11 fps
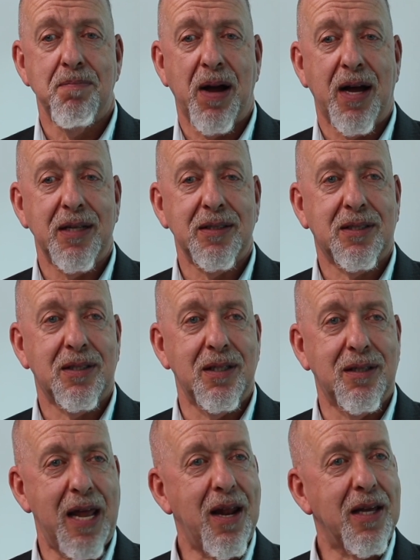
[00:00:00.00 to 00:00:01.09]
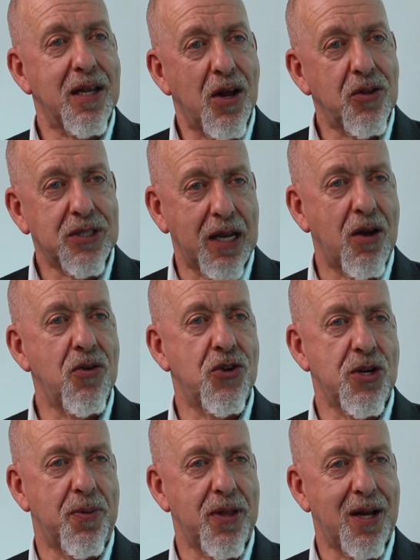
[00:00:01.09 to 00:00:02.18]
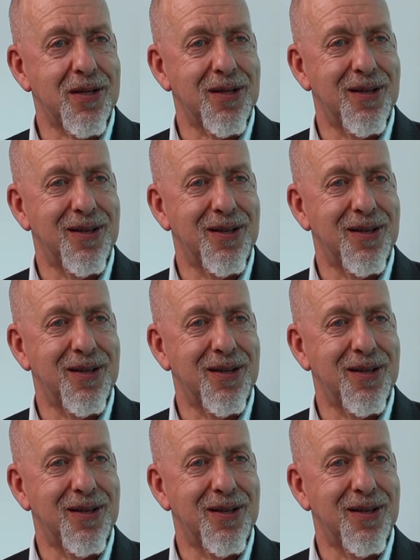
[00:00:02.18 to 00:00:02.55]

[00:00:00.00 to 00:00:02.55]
But then I can take ownership of that.